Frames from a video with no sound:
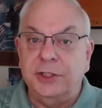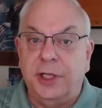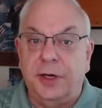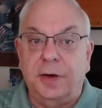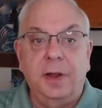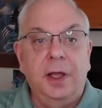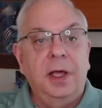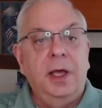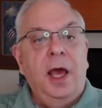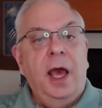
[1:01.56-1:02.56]
lender,
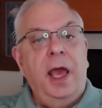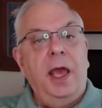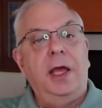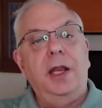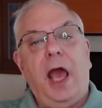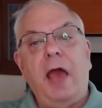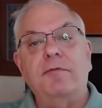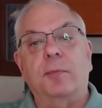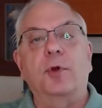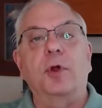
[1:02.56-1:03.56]
and have
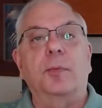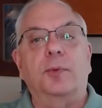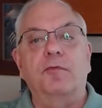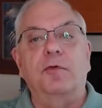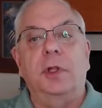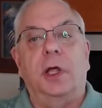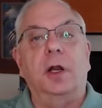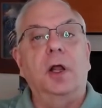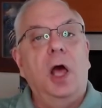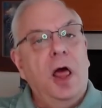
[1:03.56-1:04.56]
a pre-approval
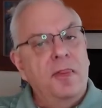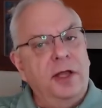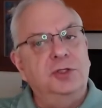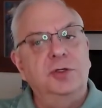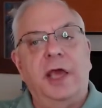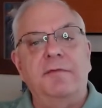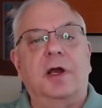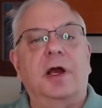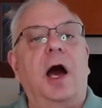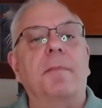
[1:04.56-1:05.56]
letter that you gave a
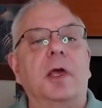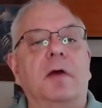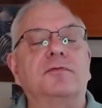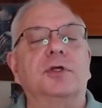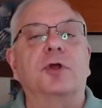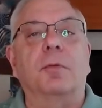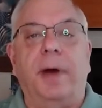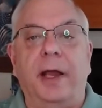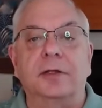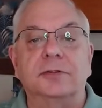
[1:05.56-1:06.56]
copy of to your
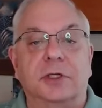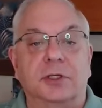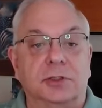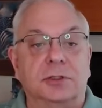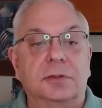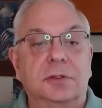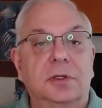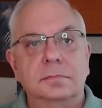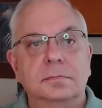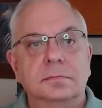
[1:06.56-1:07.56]
buyer's agent.
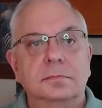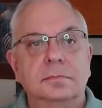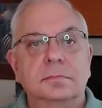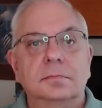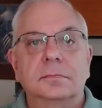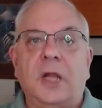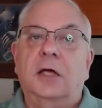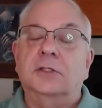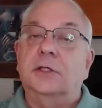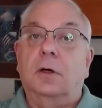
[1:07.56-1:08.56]

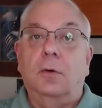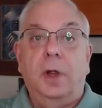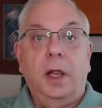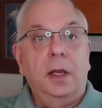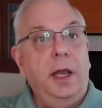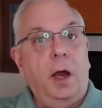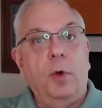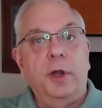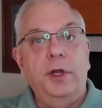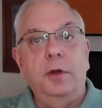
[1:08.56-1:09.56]
So now
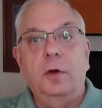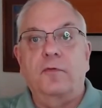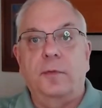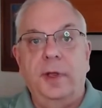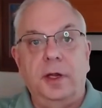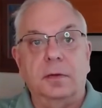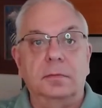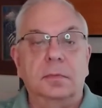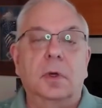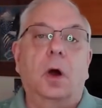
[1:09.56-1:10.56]
where do you go from here?
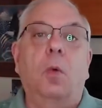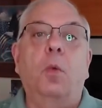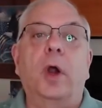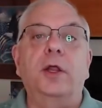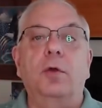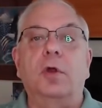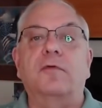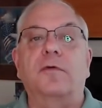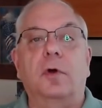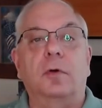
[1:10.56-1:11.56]
Where do you
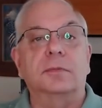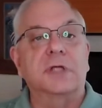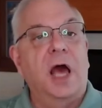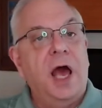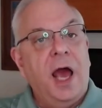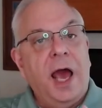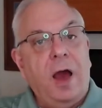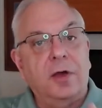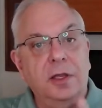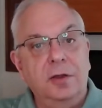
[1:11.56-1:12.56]
look for homes?
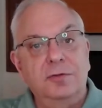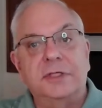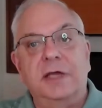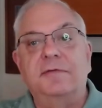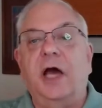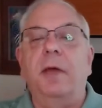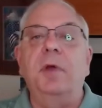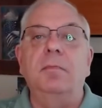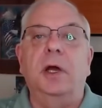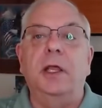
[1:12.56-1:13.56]
How can you save time
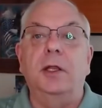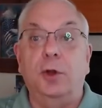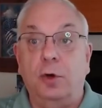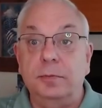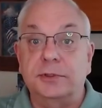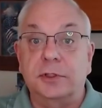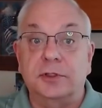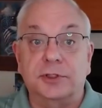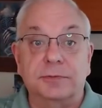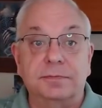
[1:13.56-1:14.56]
and money in your home search?